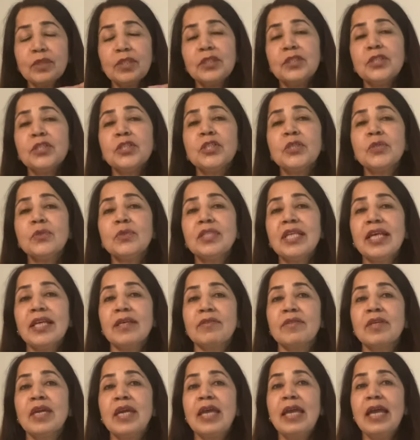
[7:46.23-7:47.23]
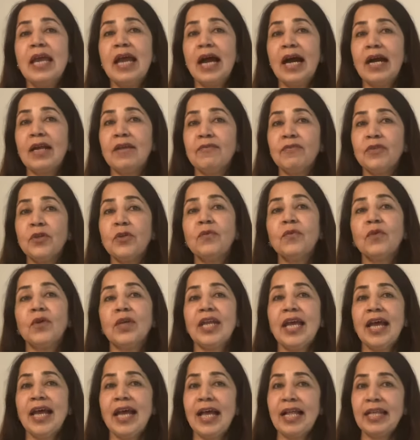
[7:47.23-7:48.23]
do this if you
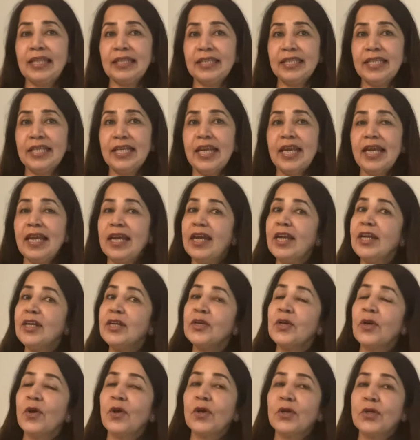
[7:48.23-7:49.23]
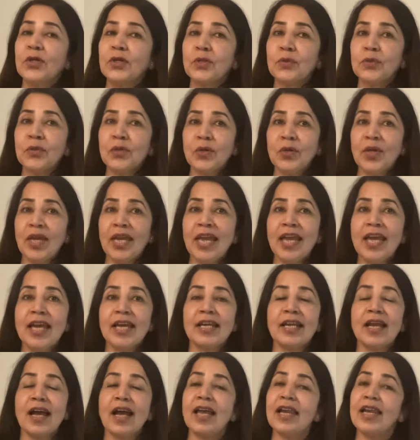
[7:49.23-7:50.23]
want a healthy hair talk to your
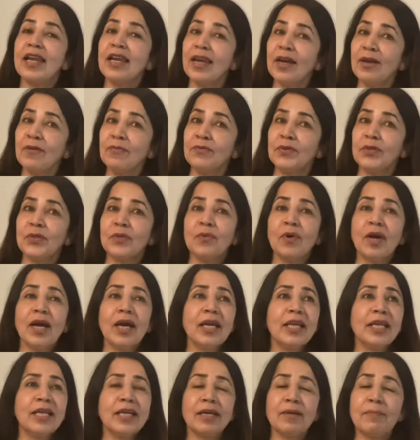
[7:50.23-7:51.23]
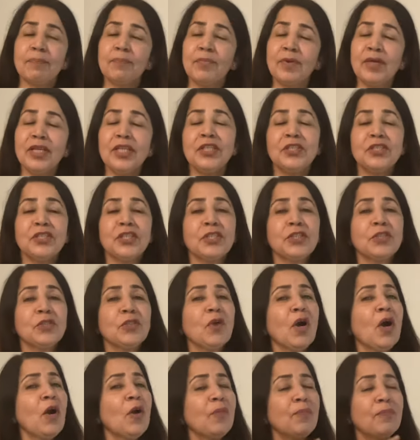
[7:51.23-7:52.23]
hair i love you i appreciate
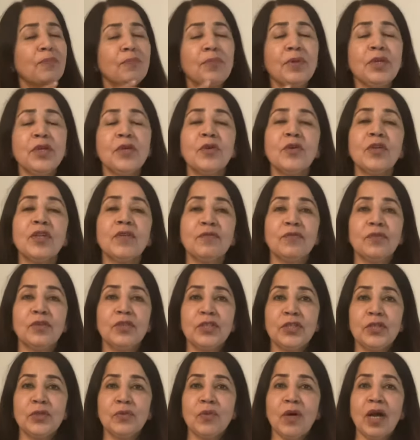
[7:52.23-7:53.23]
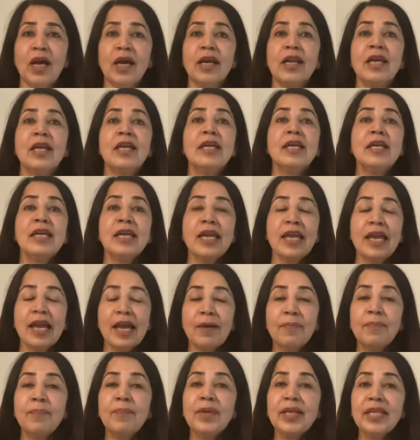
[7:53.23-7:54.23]
you how beautiful you are
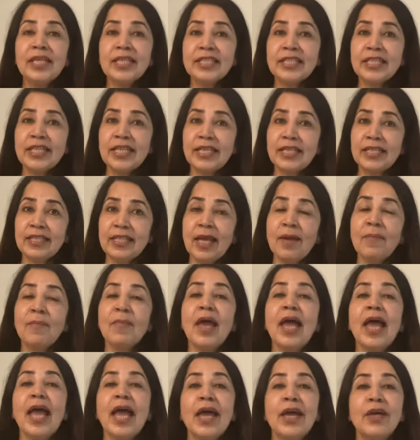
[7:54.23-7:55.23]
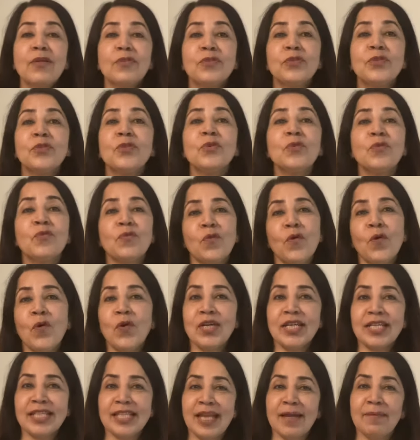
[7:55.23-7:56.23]
appreciate them as you
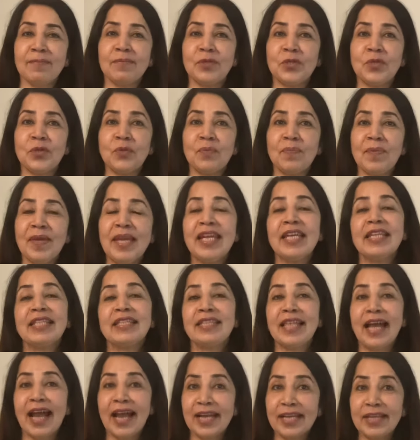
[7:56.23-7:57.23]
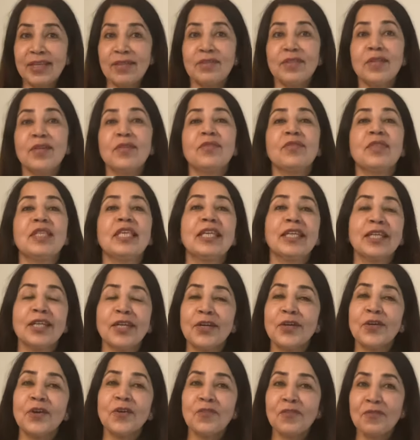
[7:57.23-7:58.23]
want them to be. That is the
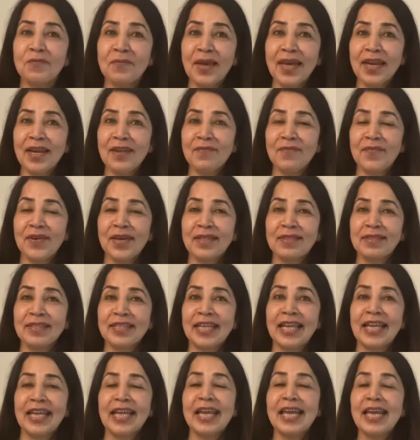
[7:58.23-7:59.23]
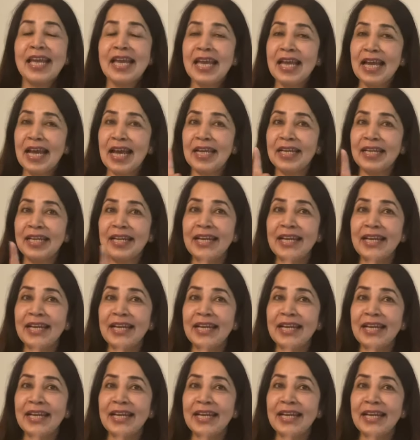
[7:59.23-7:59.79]
secret of manifesting. And